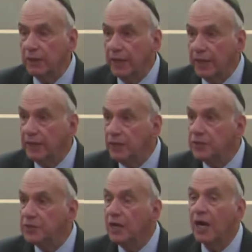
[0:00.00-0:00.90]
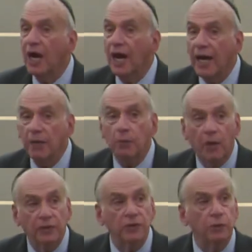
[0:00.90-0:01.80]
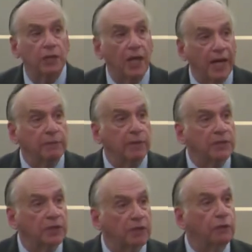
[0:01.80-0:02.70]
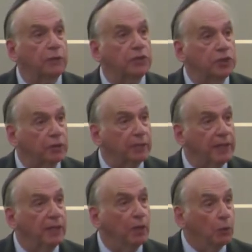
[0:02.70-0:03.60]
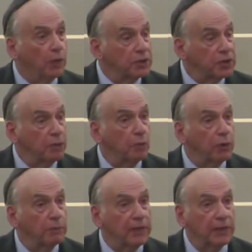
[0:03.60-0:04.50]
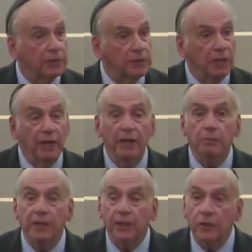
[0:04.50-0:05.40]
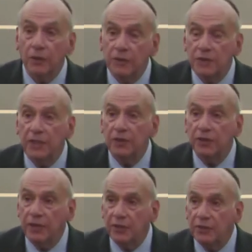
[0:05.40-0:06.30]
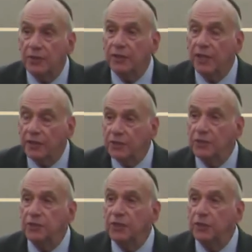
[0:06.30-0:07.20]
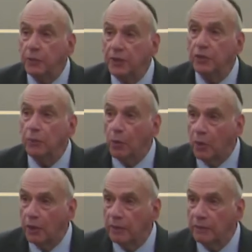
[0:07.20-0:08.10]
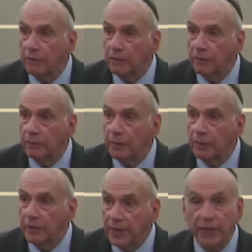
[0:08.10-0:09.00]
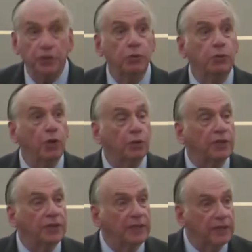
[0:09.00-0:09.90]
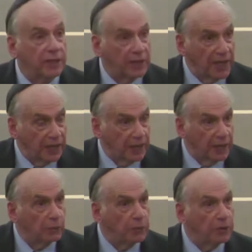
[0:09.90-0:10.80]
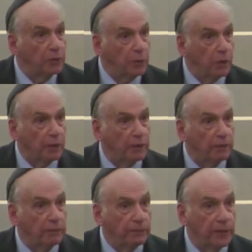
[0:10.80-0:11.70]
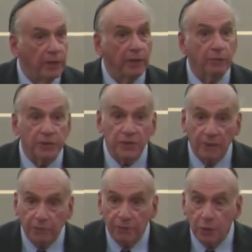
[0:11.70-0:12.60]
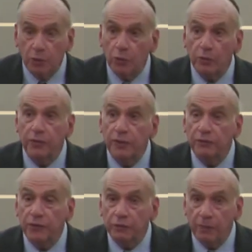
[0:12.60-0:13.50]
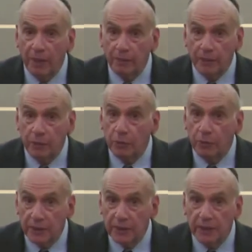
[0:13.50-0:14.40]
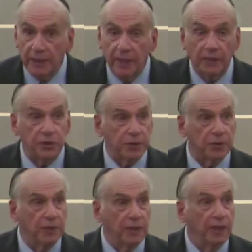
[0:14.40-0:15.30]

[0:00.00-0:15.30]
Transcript: it is I want to align myself with Germany once the war begins because he thinks the Nazis are going to win the war. Now, you know that they didn't, thank God, win the war. But some of you are old enough to remember you were politically conscious